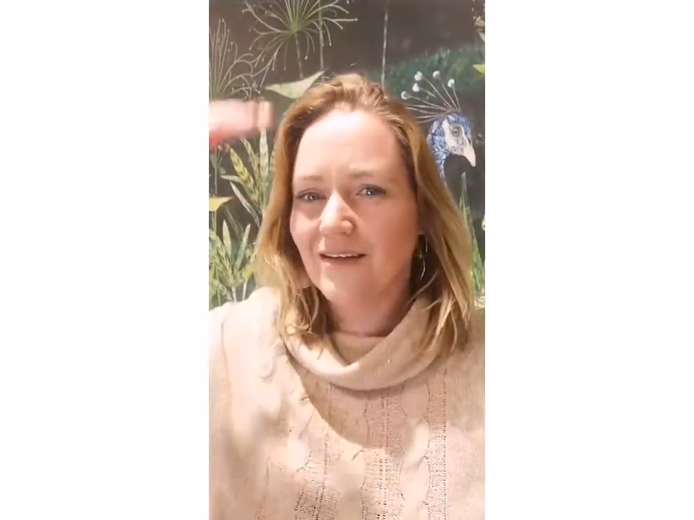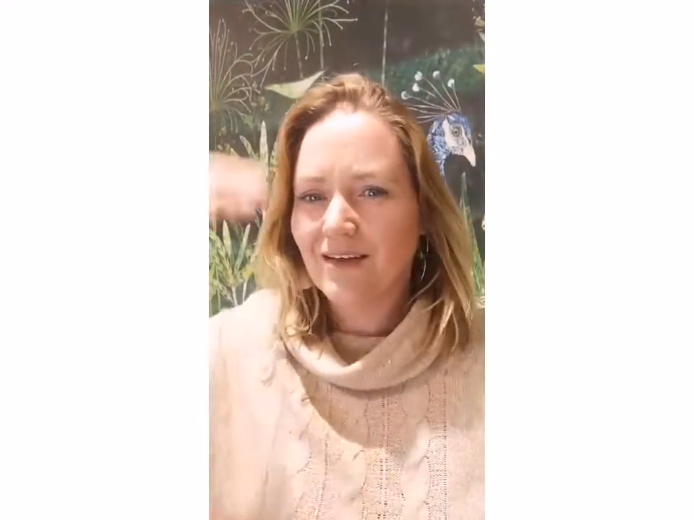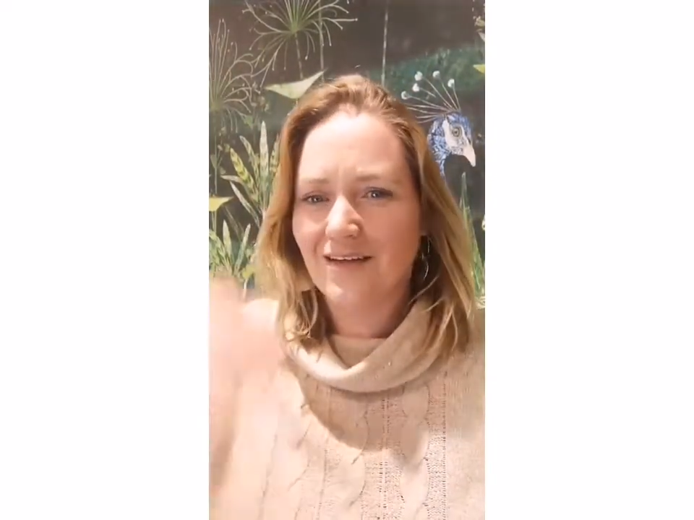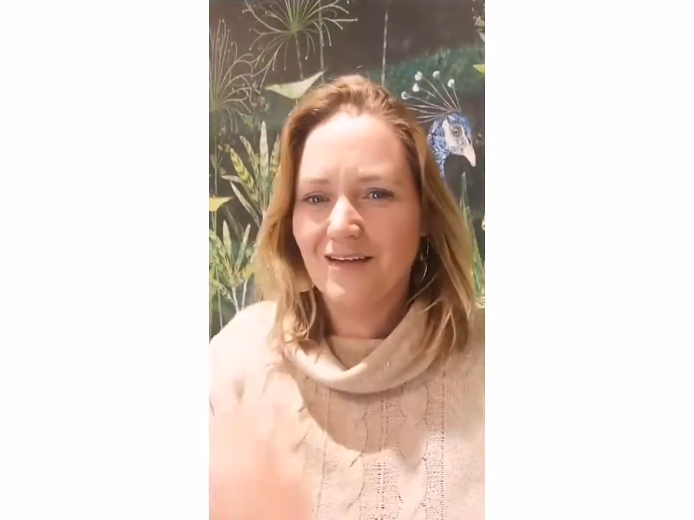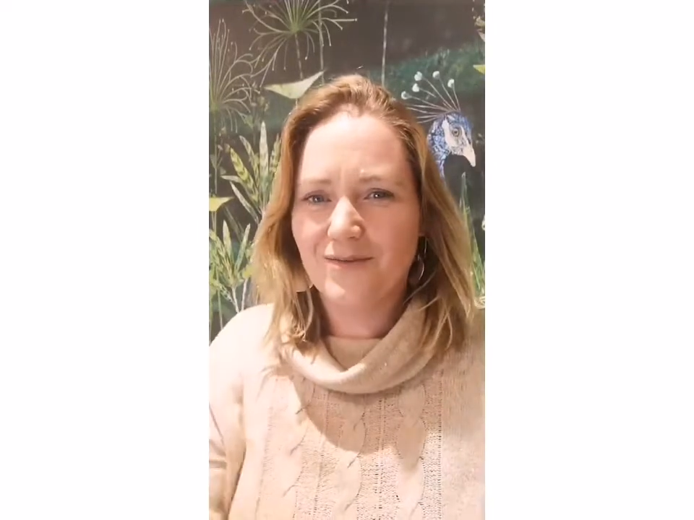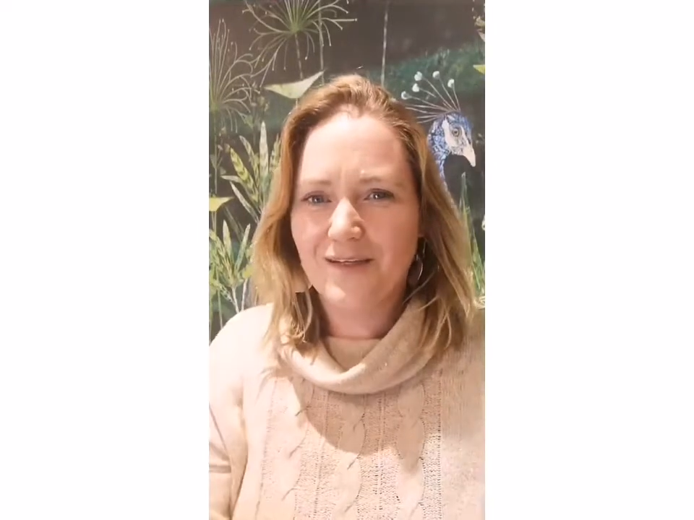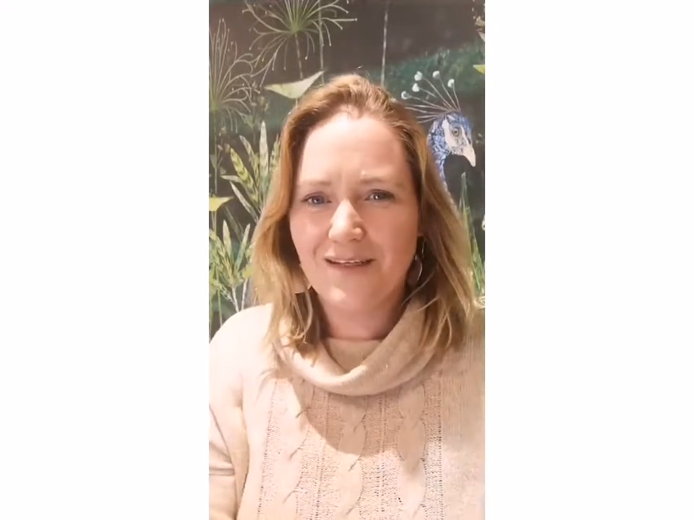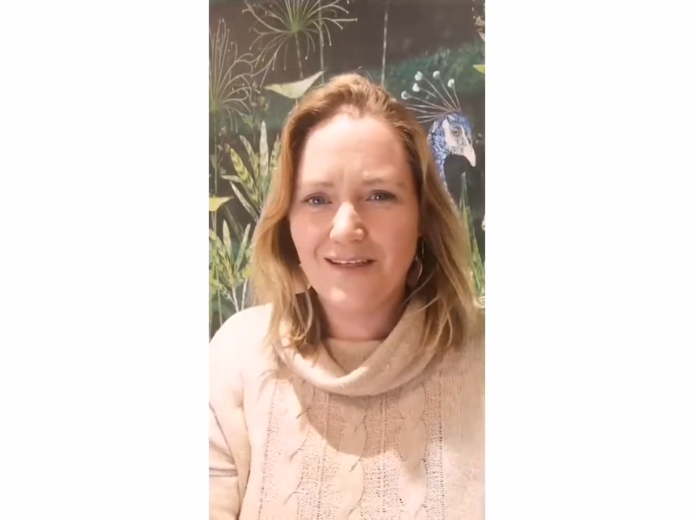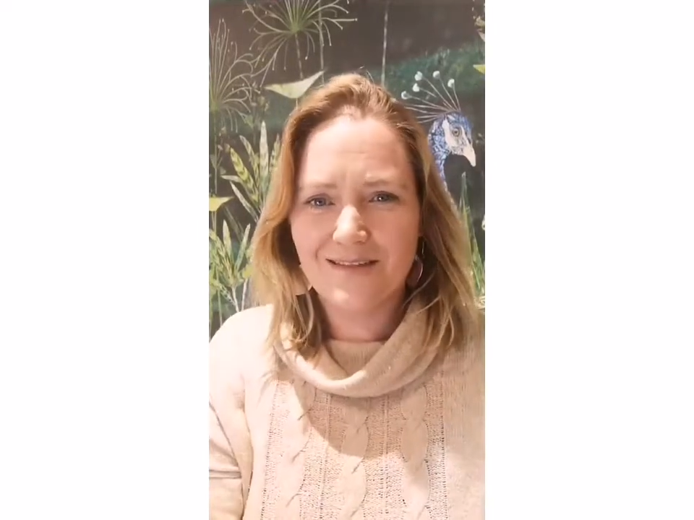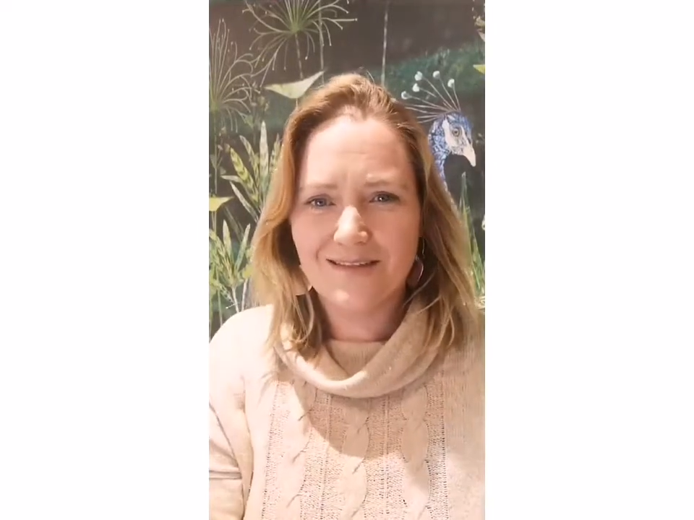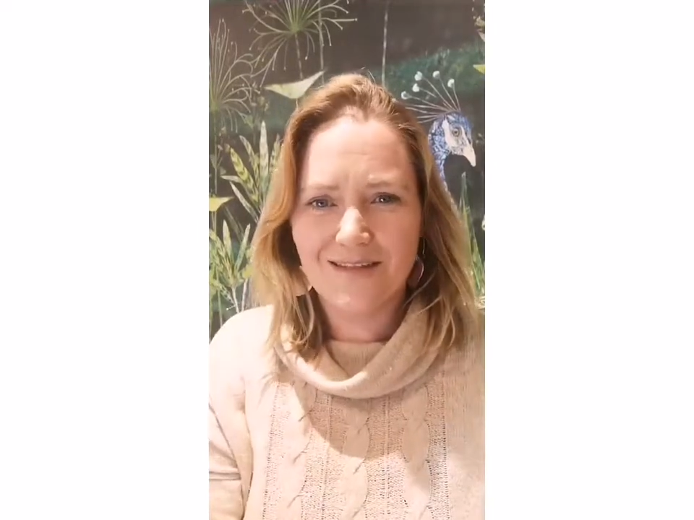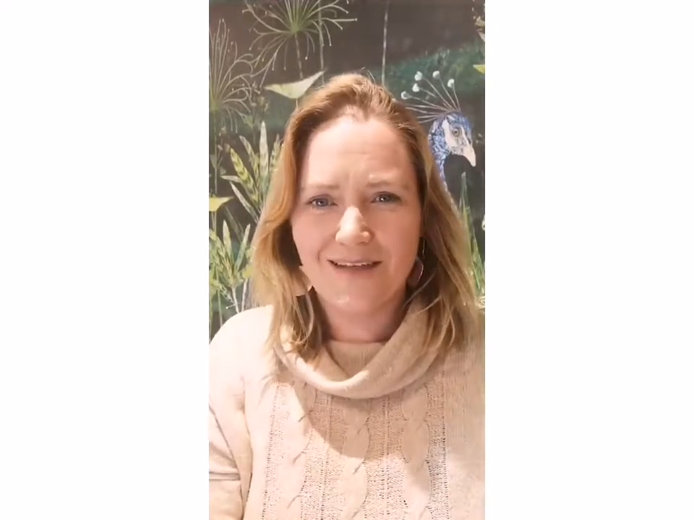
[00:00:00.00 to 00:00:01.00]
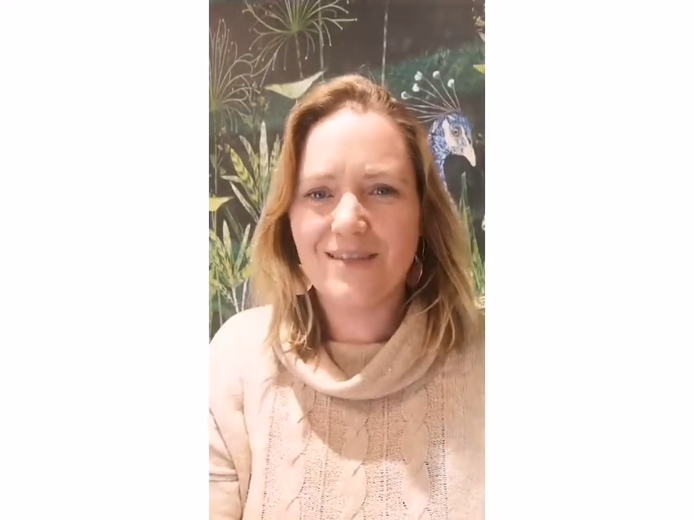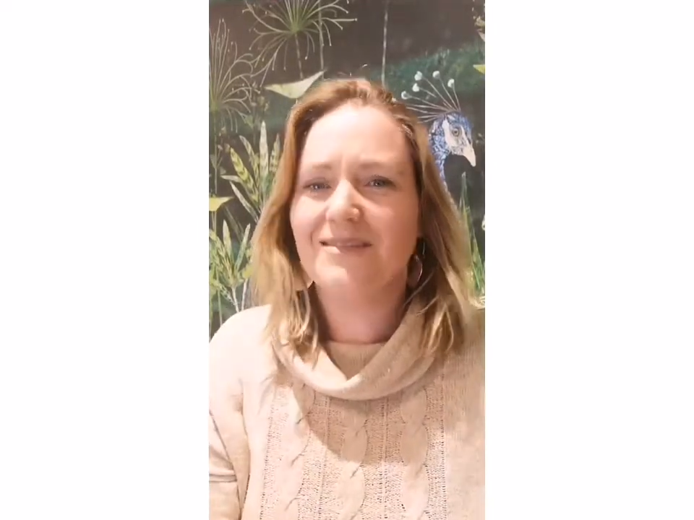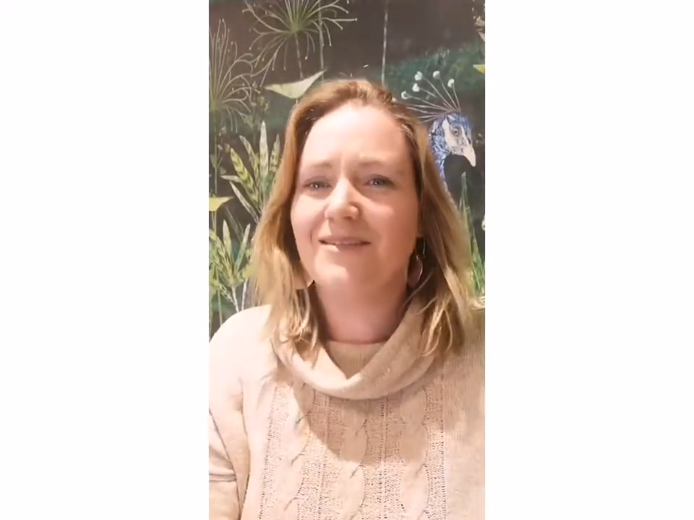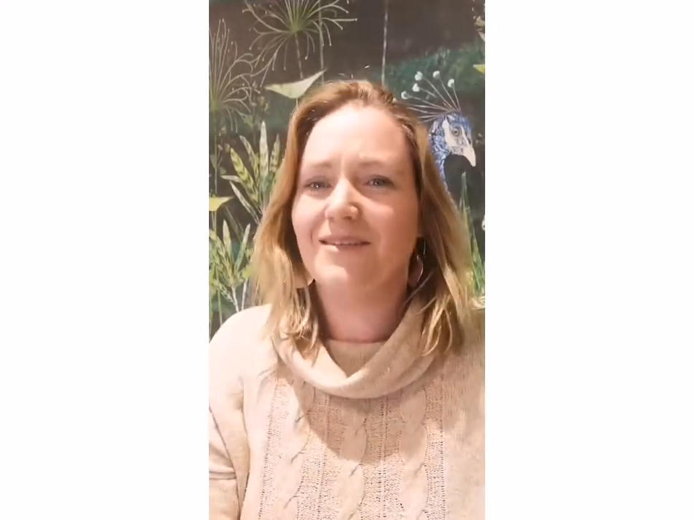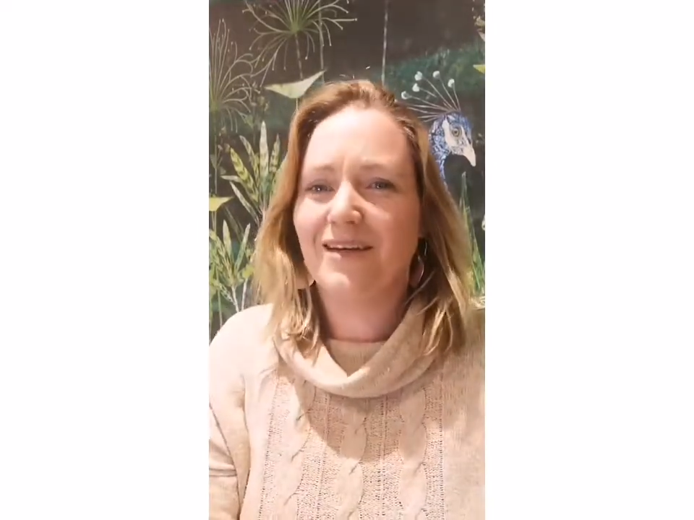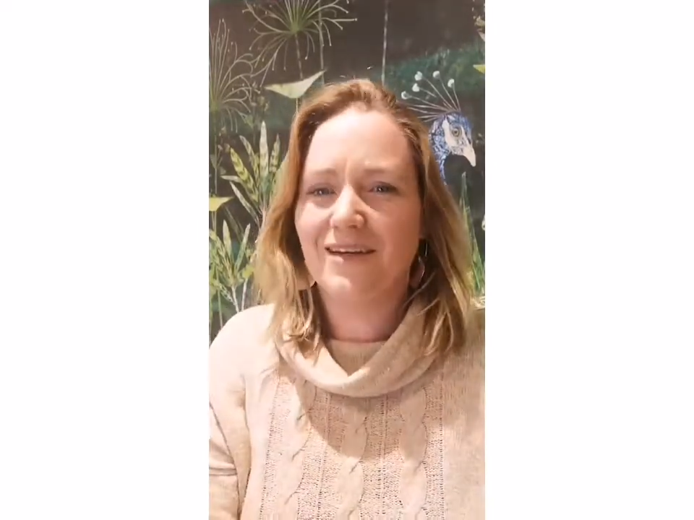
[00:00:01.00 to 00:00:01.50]
Halloweeny. Is it no,
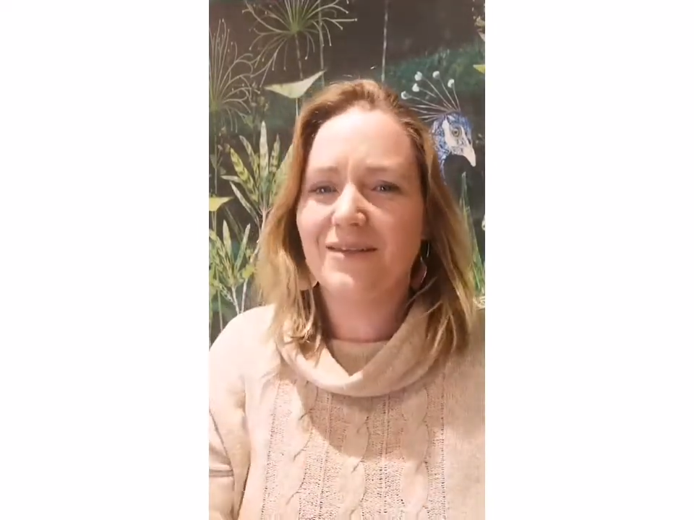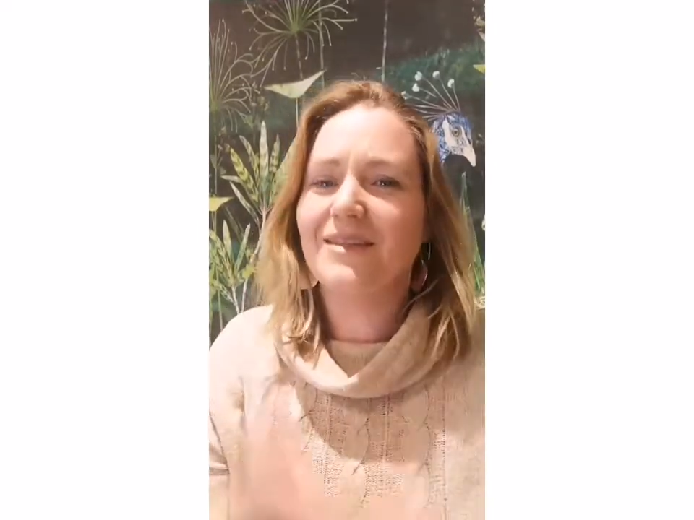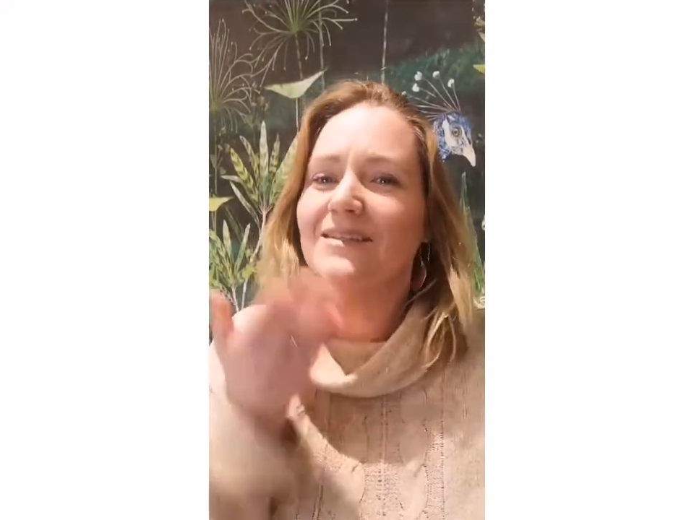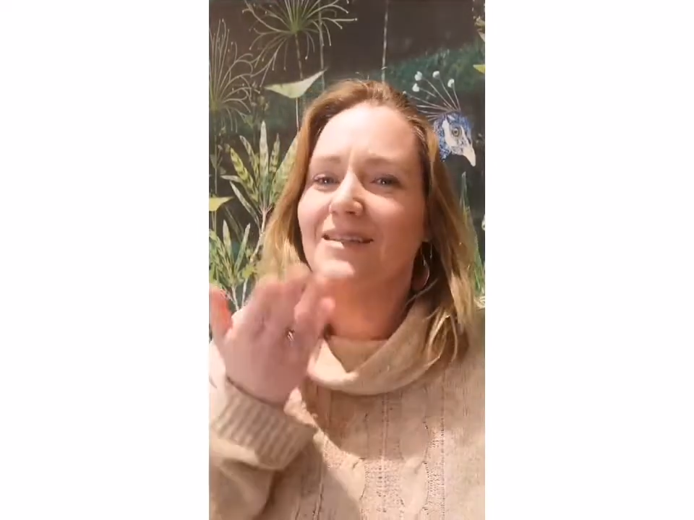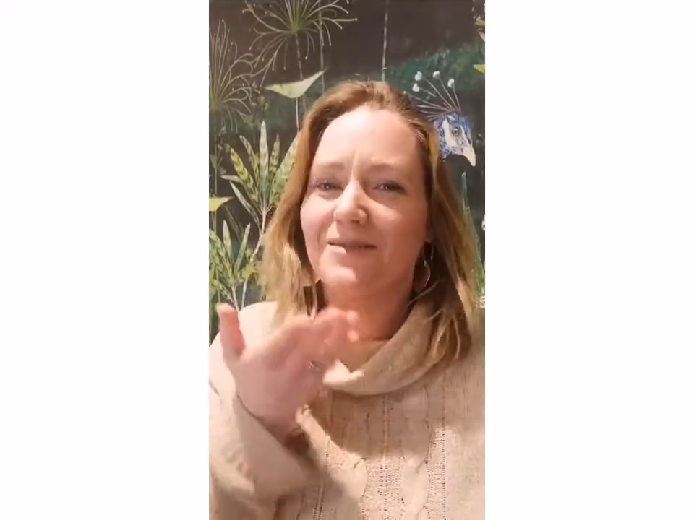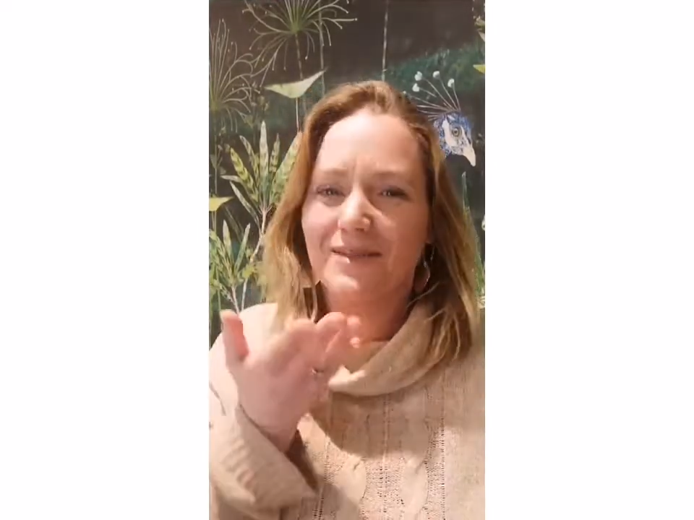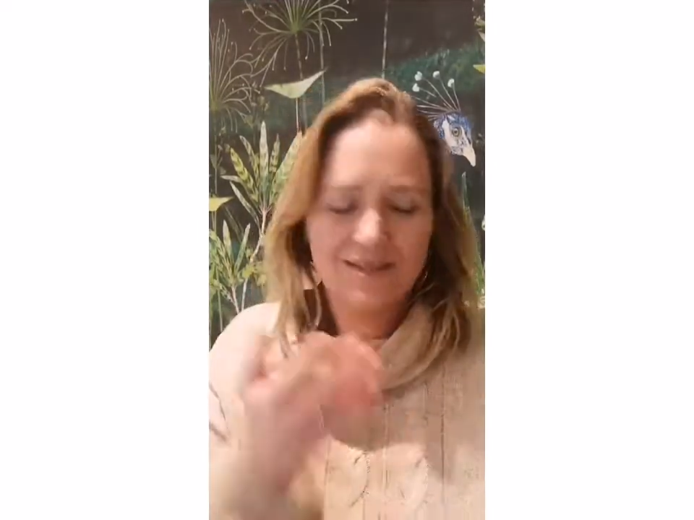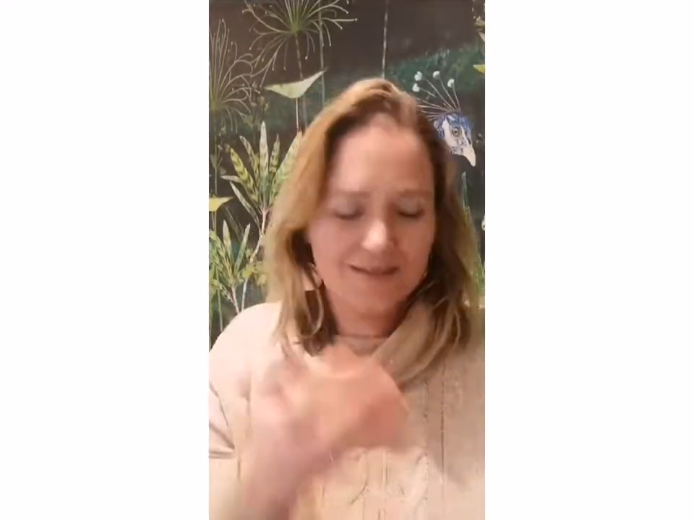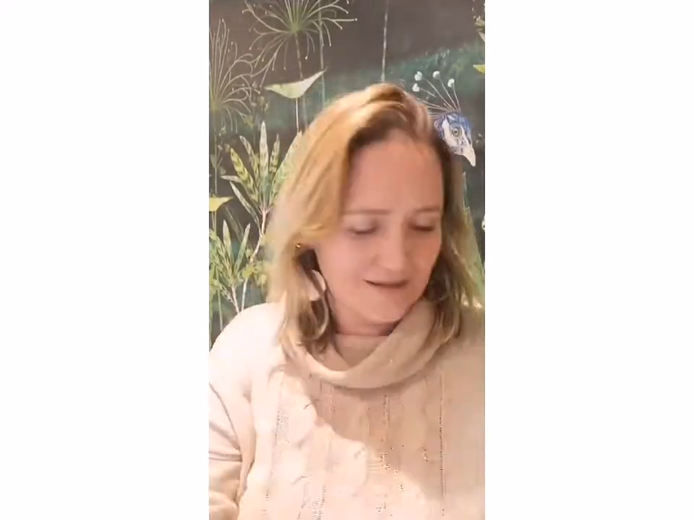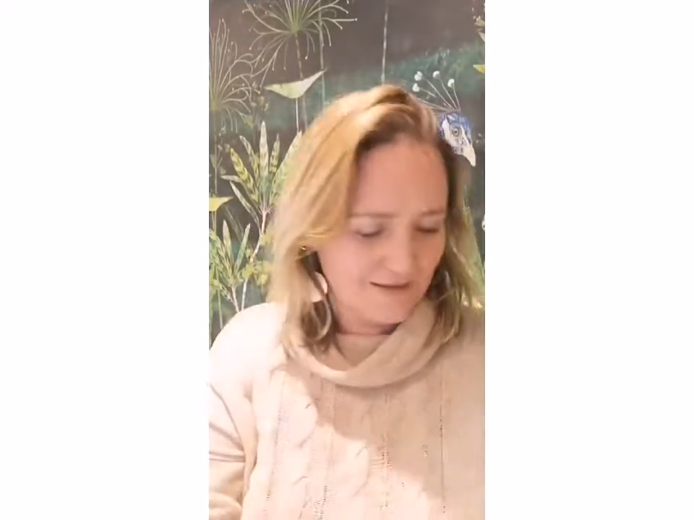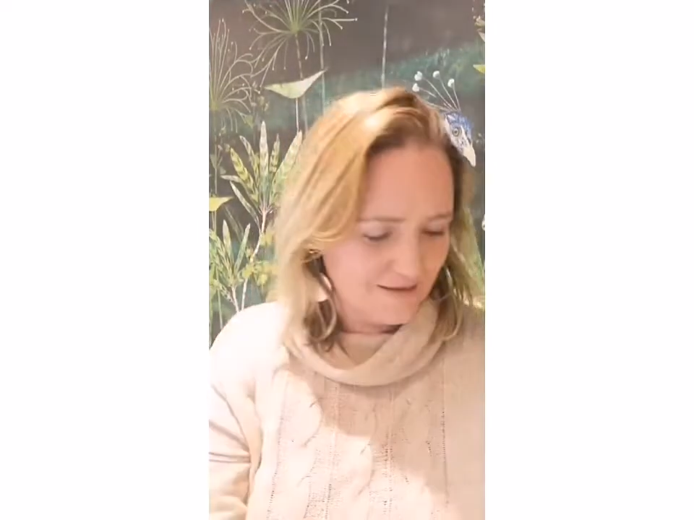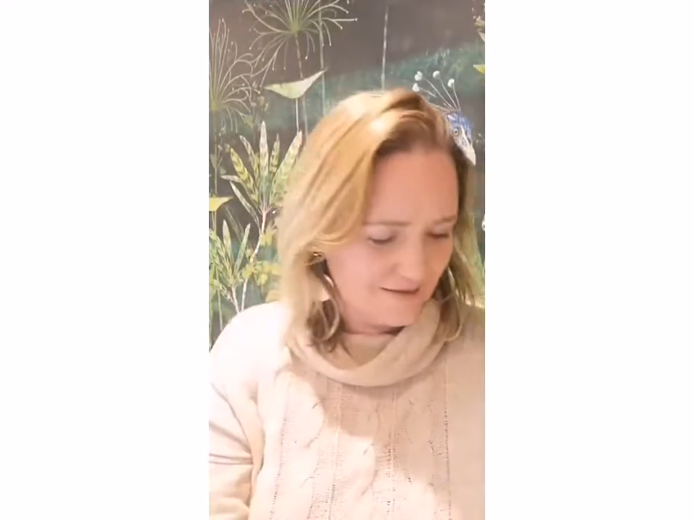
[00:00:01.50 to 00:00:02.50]
Halloweeny's that way, isn't it?